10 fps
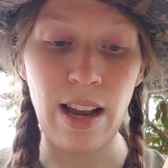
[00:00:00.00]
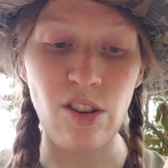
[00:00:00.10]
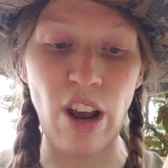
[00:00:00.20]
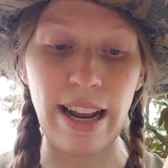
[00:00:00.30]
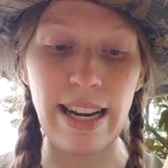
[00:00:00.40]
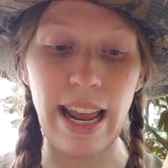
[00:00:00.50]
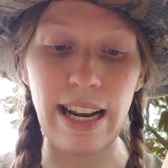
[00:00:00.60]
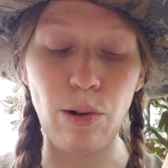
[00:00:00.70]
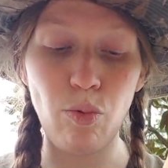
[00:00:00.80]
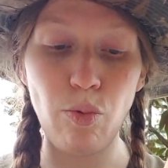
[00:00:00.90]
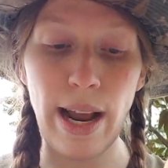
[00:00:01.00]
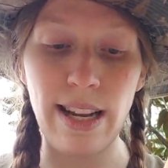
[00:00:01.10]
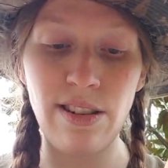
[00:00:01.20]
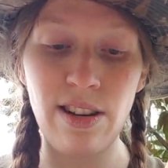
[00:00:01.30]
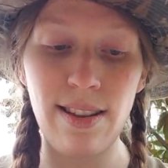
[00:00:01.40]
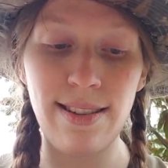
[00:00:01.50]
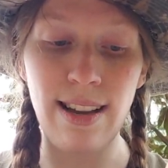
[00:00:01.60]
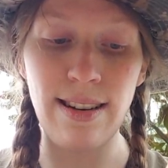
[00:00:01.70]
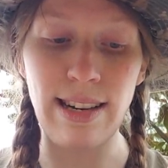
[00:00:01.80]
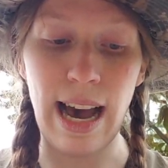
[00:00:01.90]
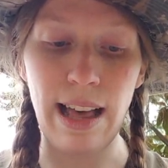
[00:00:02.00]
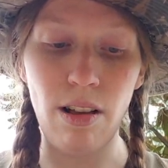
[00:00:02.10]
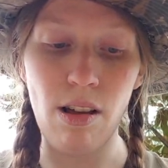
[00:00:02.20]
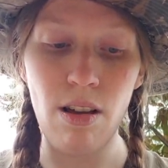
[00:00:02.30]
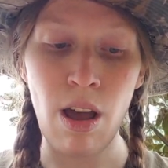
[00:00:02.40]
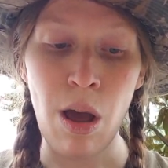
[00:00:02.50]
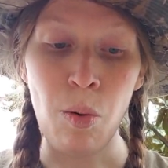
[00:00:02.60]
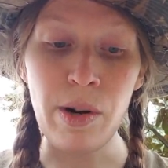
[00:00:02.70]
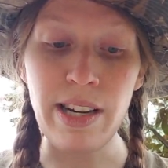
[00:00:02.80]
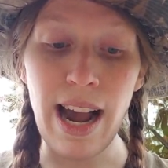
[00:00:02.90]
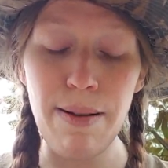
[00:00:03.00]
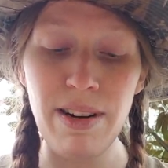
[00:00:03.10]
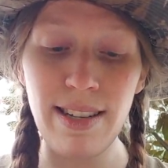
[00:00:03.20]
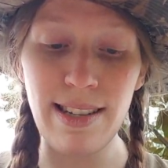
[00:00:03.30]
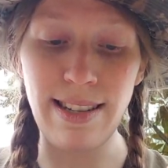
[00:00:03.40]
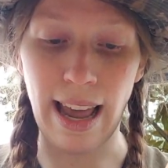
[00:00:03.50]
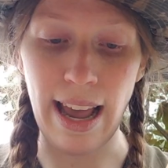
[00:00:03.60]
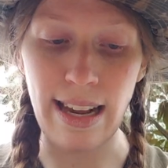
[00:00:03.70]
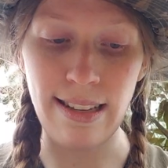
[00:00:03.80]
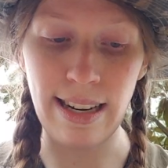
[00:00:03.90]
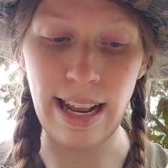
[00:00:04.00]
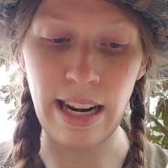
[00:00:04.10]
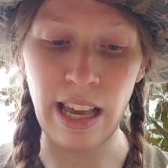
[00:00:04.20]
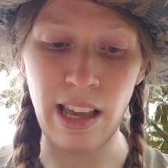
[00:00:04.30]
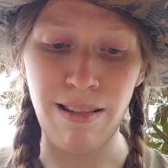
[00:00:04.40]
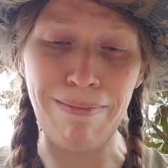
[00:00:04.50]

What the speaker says: Jack and Annie raced to the sundial. "What time does it say?" said Annie.